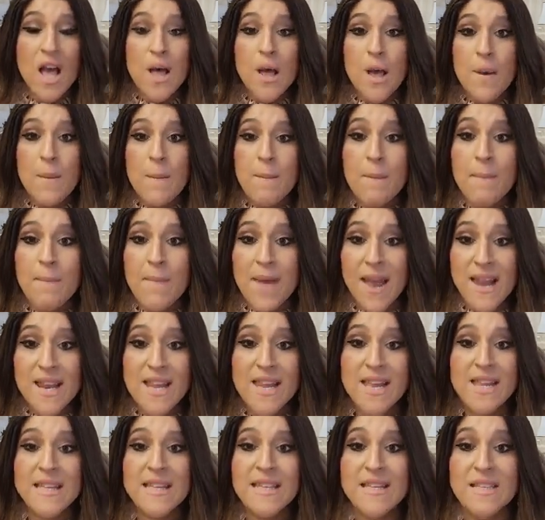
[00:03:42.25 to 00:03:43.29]

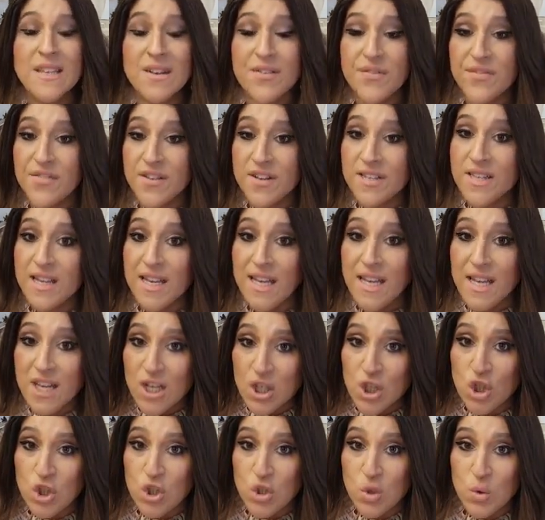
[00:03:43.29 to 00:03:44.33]
many different
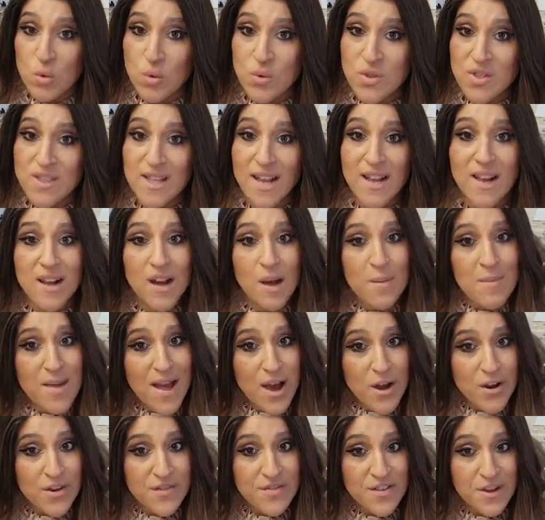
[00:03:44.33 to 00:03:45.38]
issues that come
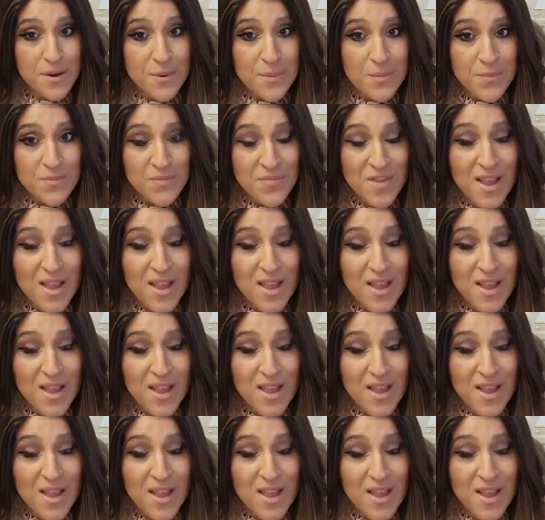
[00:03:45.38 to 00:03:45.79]
out of it.